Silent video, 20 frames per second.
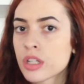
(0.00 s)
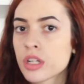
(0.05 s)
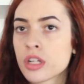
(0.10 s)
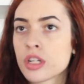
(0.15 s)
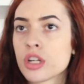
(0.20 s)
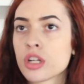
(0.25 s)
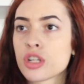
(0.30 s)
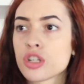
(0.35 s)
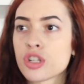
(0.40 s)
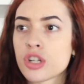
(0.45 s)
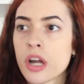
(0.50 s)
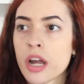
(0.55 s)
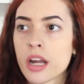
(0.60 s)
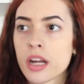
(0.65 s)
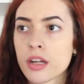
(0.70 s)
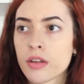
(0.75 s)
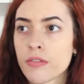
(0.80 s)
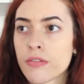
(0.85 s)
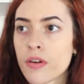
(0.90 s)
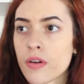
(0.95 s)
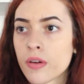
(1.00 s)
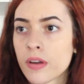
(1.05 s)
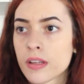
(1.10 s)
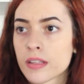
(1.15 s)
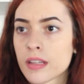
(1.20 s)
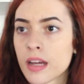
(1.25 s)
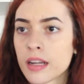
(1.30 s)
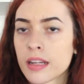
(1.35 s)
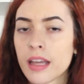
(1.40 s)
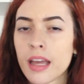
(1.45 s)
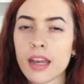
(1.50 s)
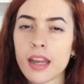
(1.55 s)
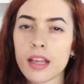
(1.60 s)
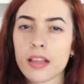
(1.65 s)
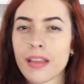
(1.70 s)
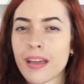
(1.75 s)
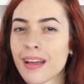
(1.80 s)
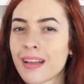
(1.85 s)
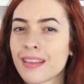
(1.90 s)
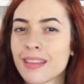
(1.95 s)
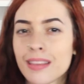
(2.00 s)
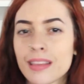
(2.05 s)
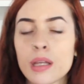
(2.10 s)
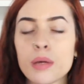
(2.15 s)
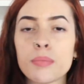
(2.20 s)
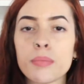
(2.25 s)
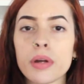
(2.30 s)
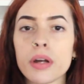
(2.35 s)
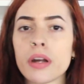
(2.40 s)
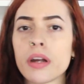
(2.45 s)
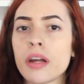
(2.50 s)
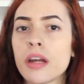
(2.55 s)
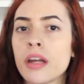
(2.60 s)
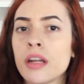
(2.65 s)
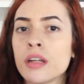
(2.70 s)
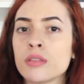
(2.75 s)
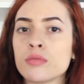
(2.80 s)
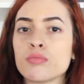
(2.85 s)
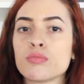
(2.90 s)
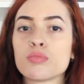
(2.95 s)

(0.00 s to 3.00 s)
You're just trying to focus on getting like limber and